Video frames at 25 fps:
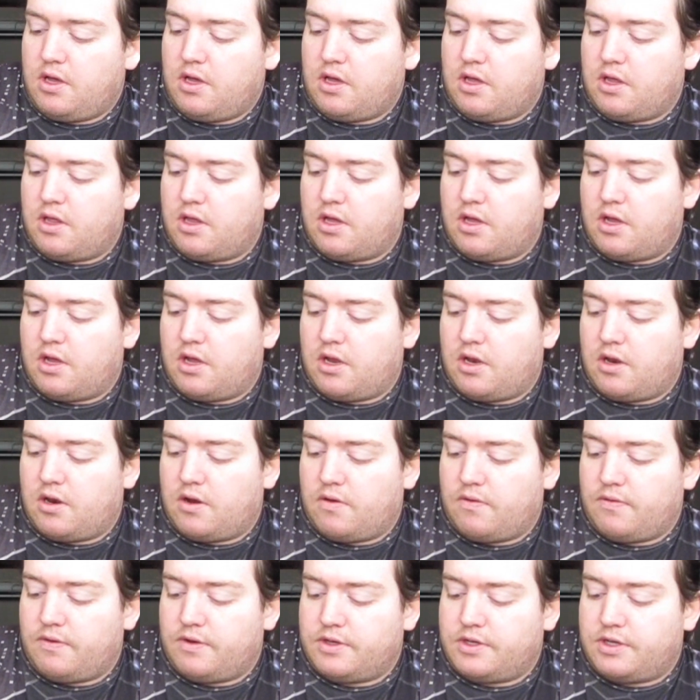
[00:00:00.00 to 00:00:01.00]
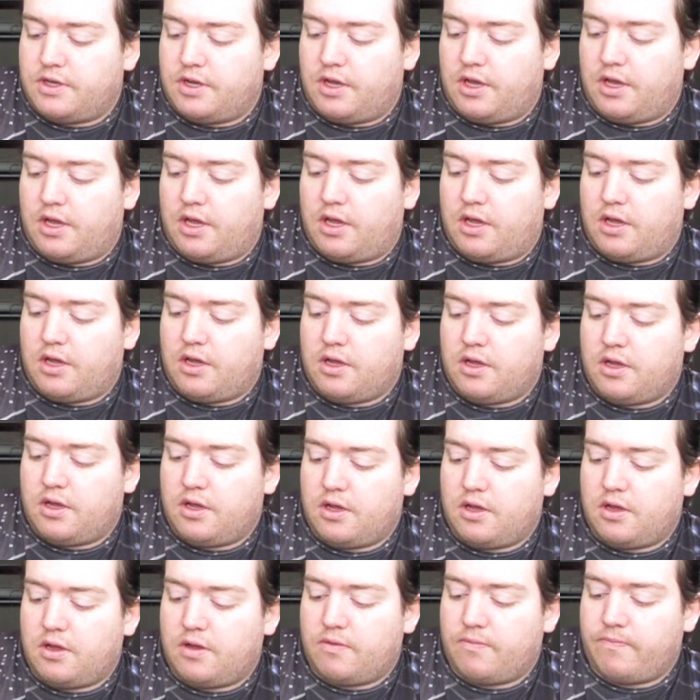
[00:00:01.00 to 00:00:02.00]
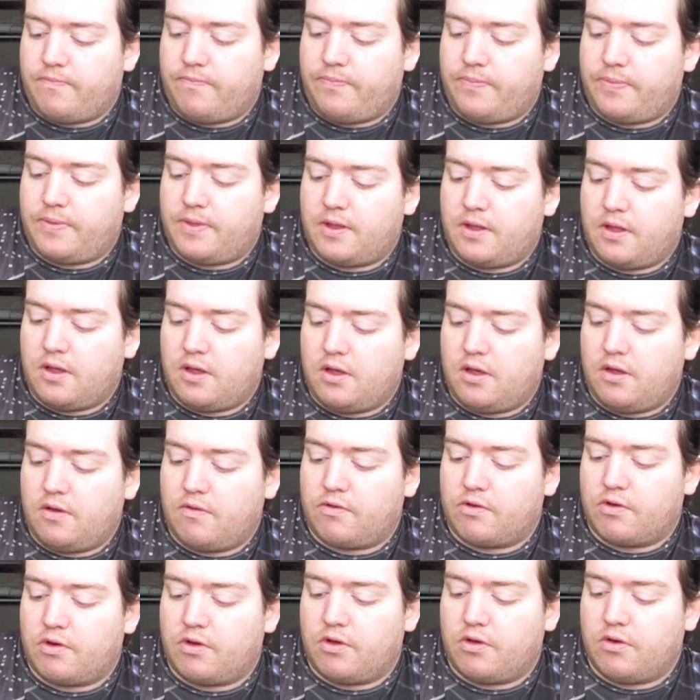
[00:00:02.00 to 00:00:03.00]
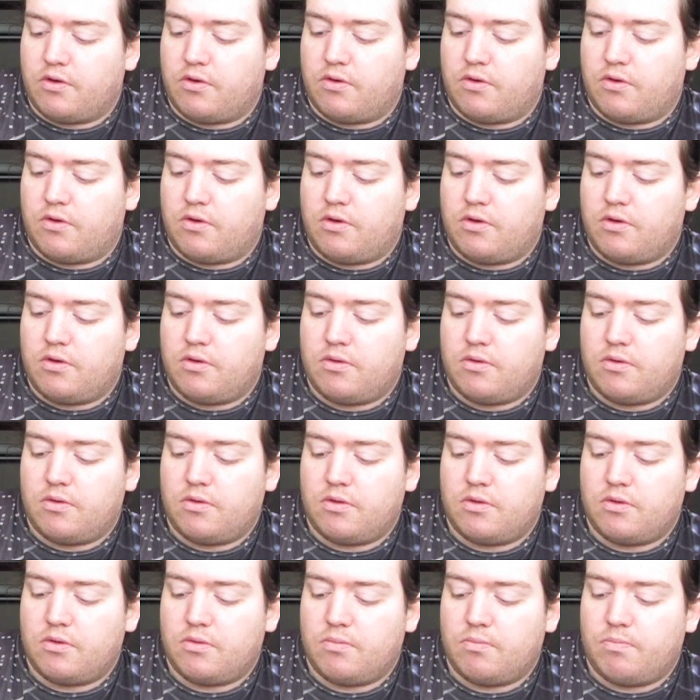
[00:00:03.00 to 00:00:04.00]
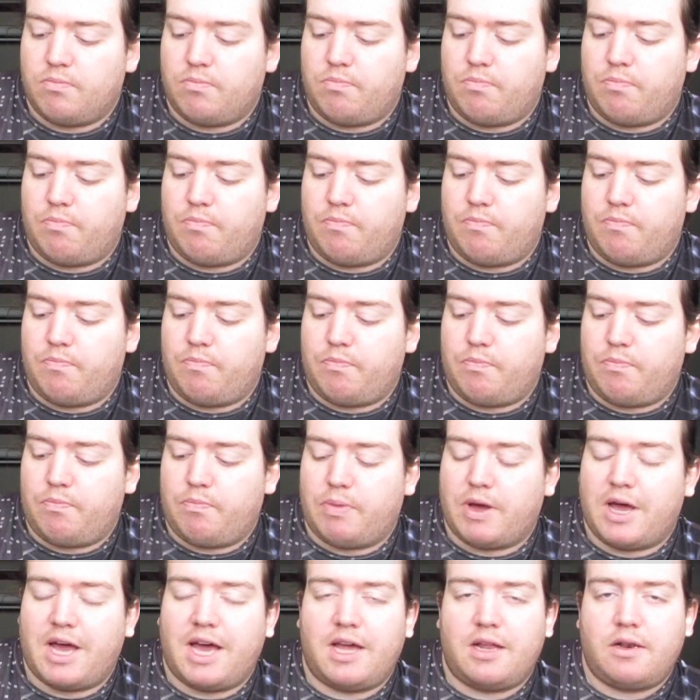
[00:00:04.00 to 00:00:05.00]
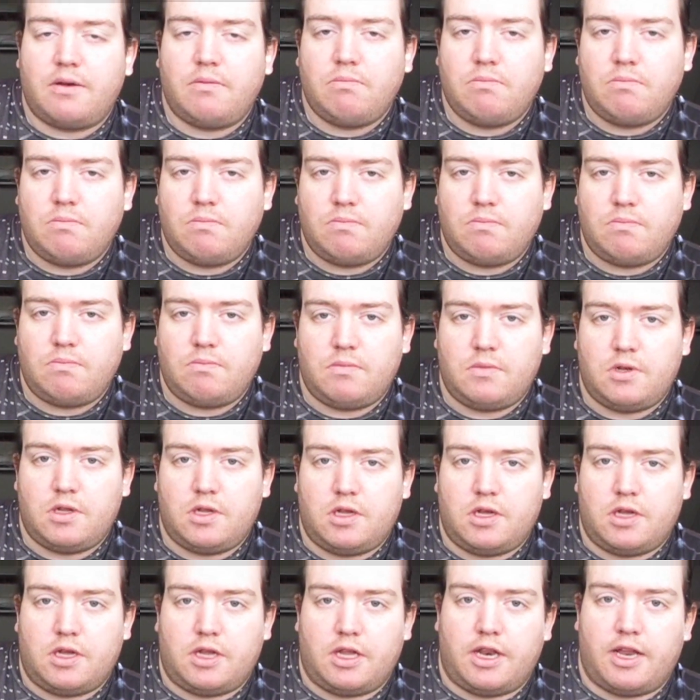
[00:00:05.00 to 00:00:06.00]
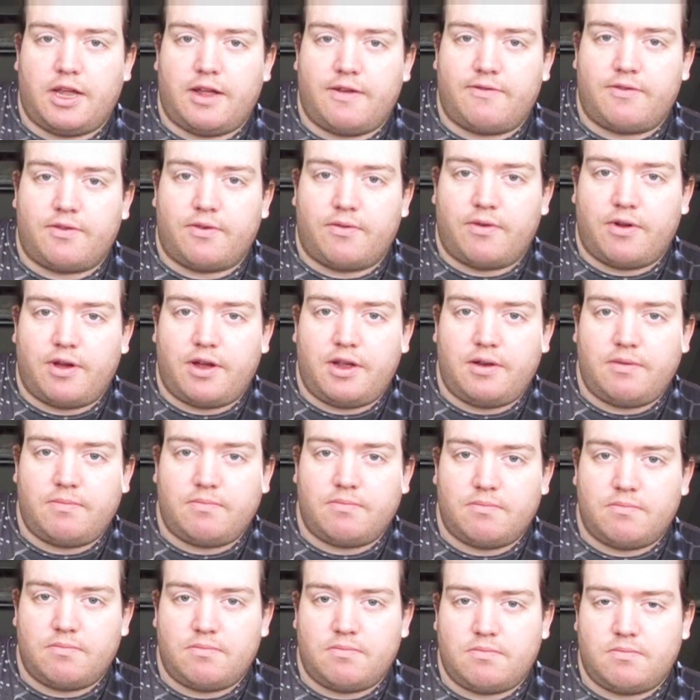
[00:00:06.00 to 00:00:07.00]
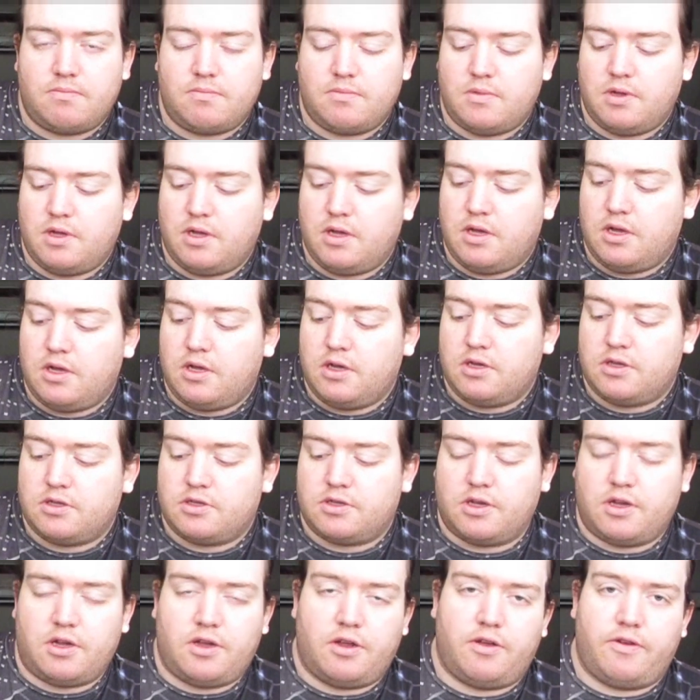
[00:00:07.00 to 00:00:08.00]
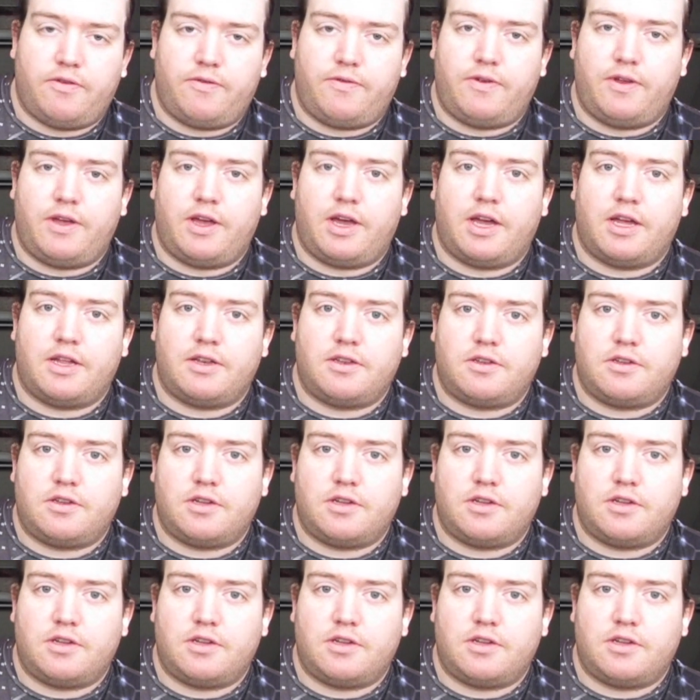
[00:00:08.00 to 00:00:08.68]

And then obviously you've got your pan, left and right. So if you had